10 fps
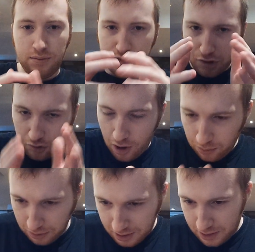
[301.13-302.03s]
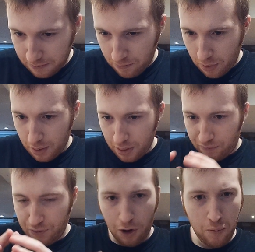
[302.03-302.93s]
slowly, the
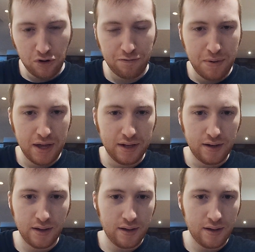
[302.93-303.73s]
film would have been